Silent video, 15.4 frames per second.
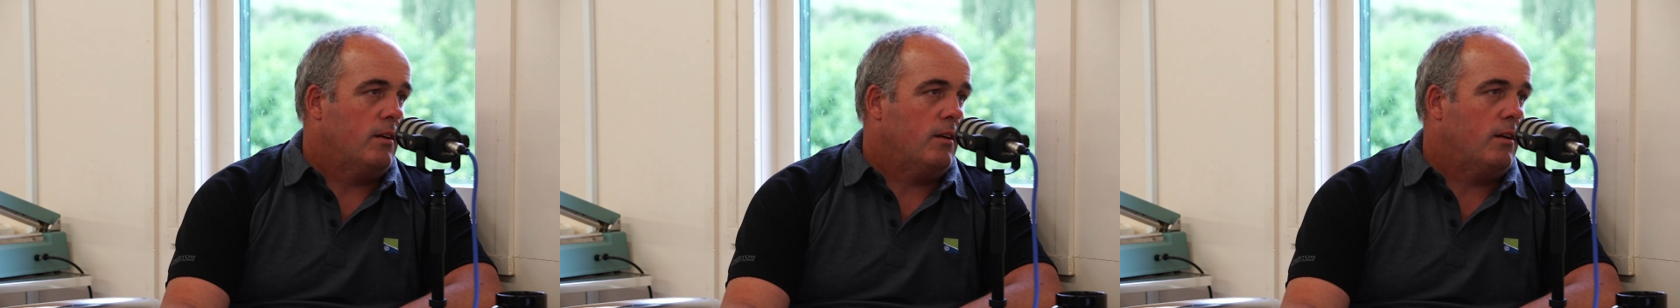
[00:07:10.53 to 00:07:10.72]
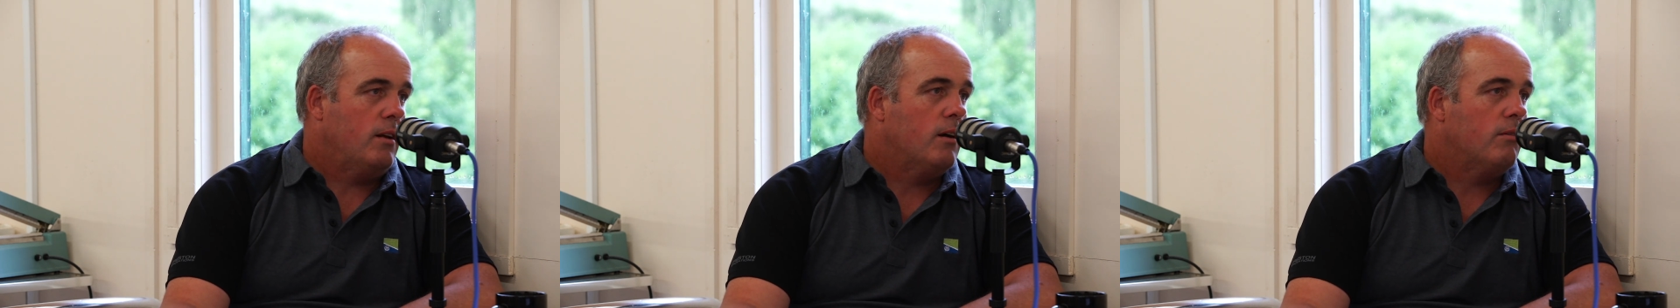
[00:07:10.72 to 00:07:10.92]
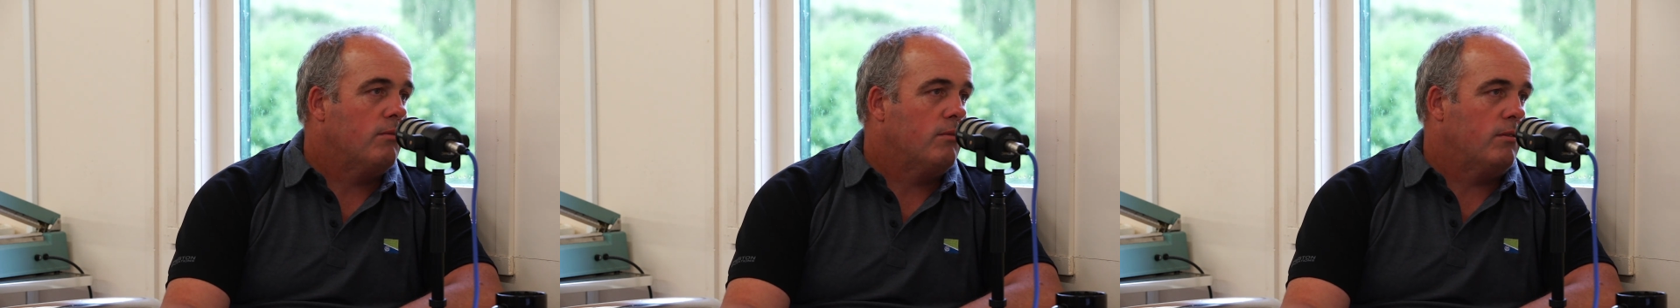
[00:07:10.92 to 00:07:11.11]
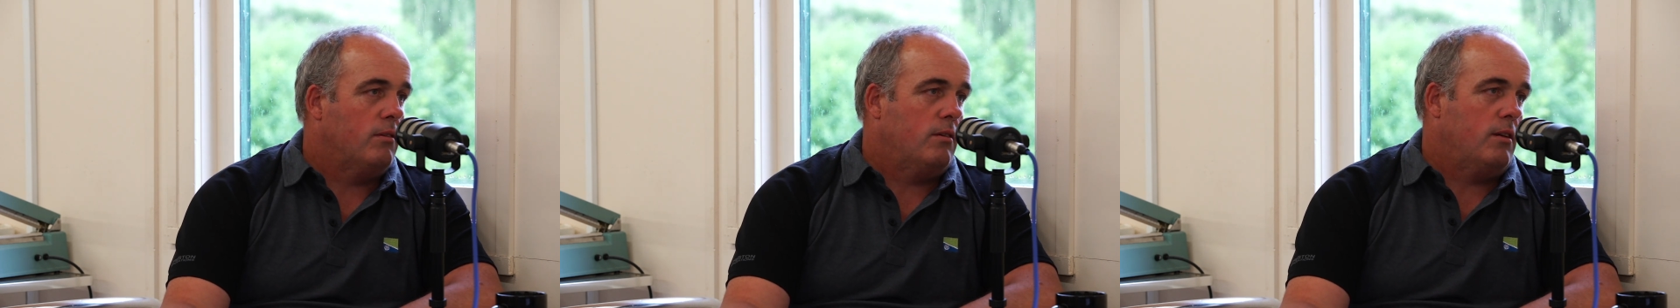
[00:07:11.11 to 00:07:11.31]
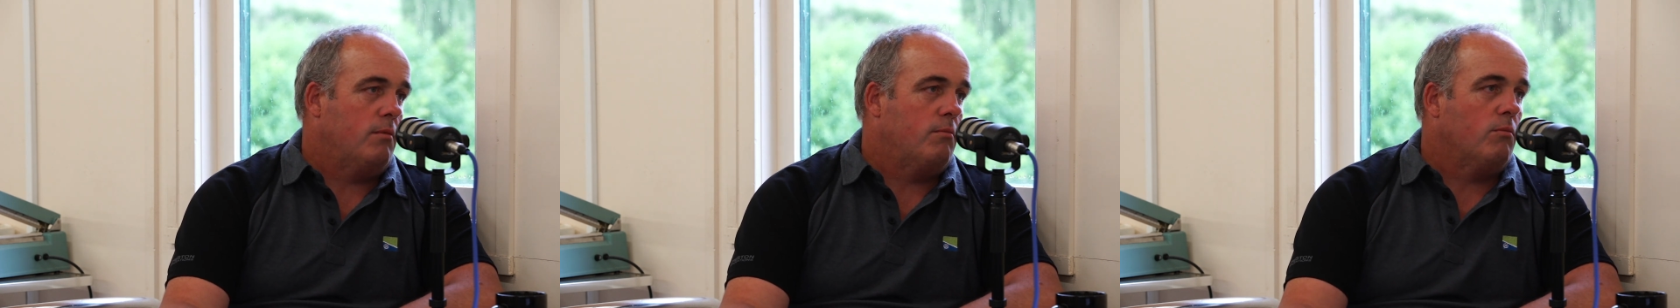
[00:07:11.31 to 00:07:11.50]

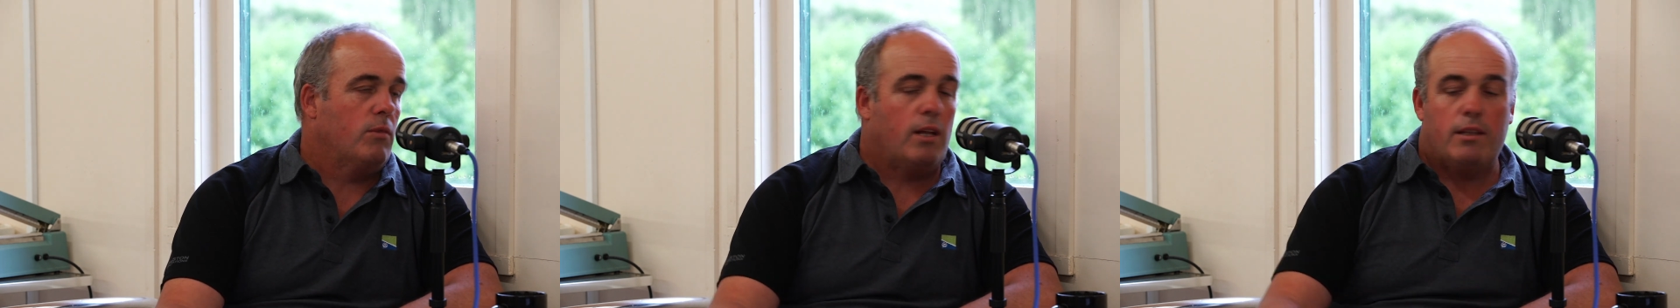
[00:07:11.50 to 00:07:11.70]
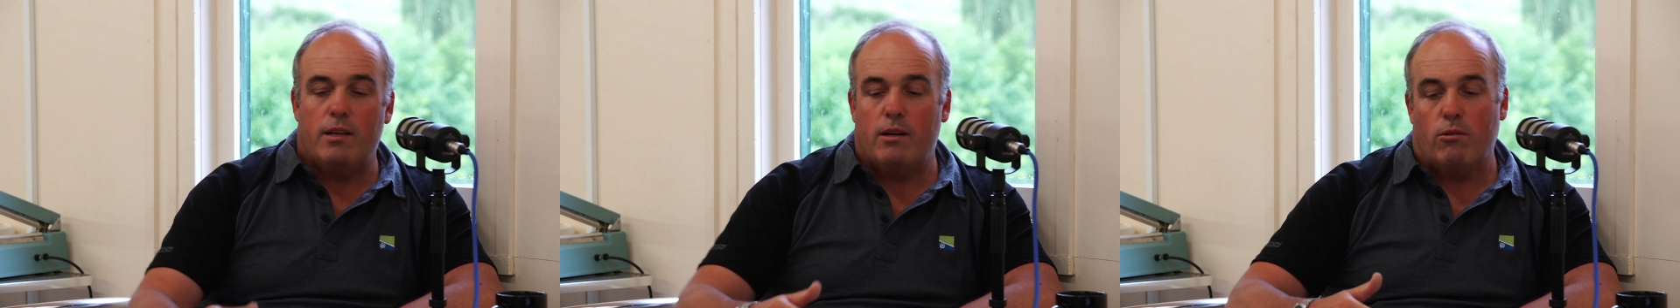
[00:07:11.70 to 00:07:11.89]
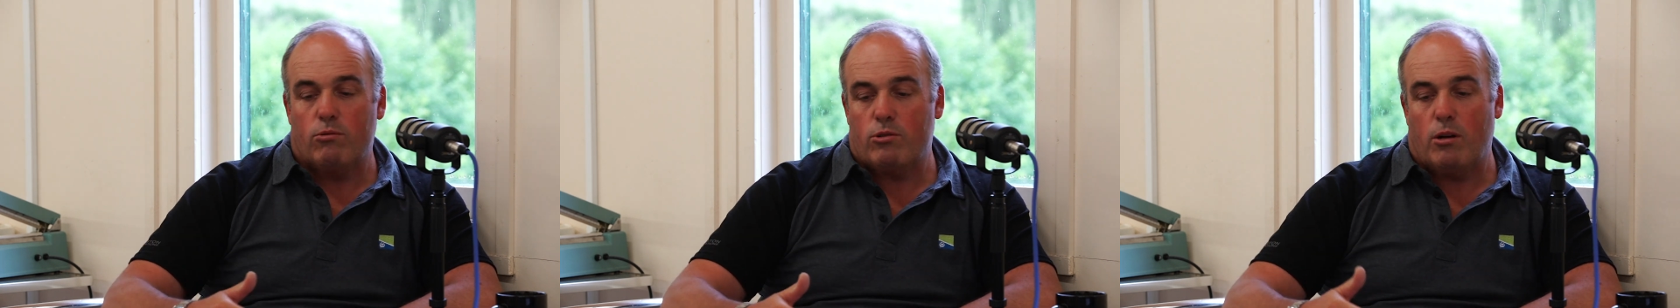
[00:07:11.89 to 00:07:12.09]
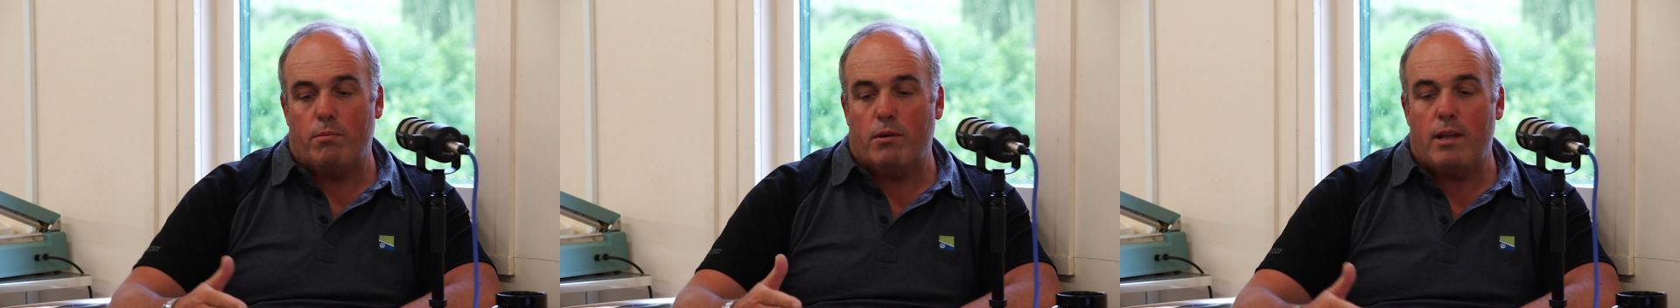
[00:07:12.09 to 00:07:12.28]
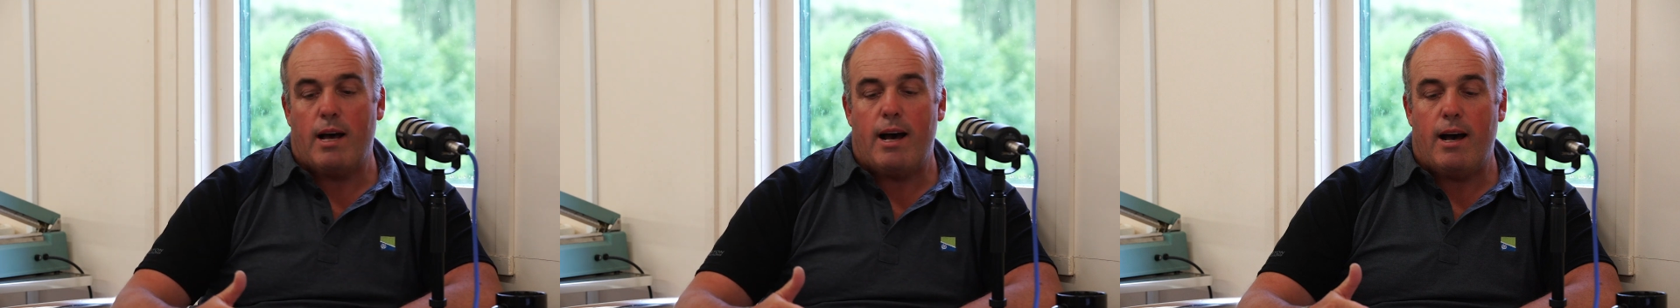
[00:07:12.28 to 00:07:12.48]
And then on
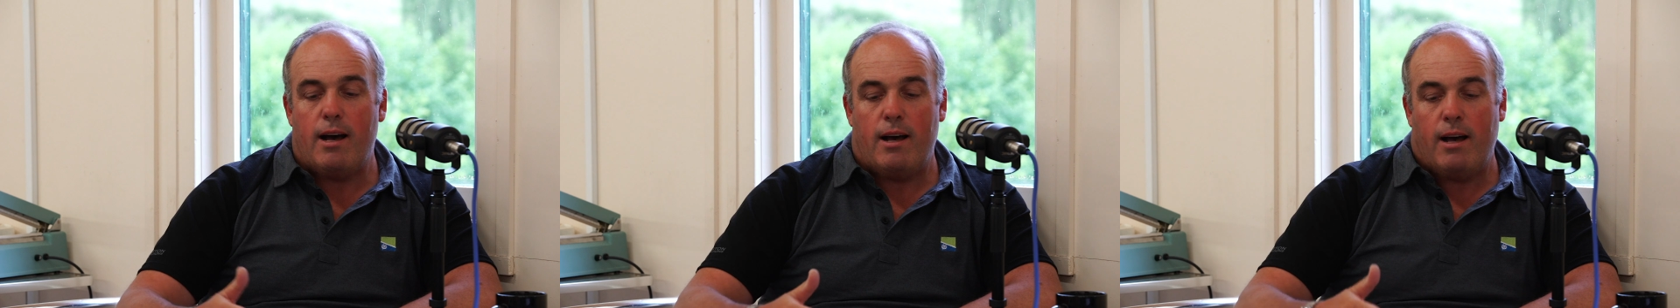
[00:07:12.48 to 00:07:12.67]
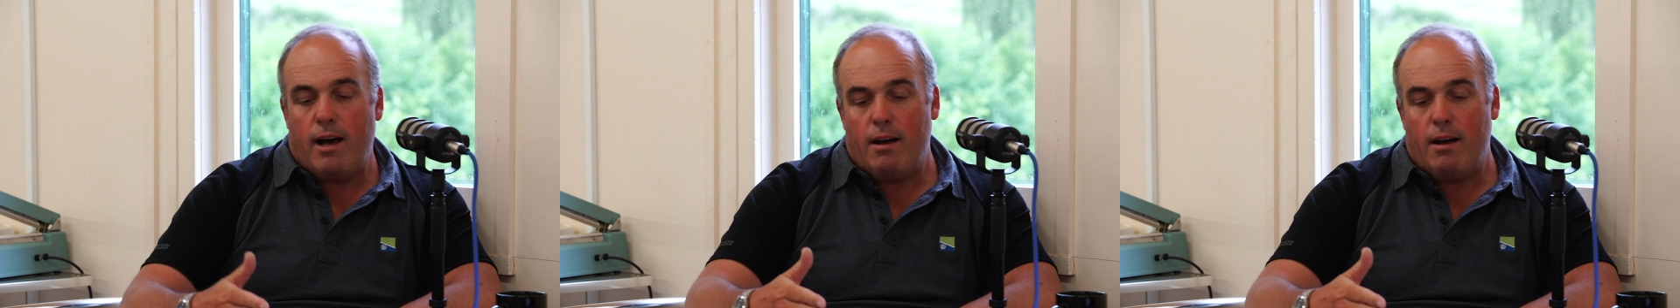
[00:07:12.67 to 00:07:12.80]
top of that,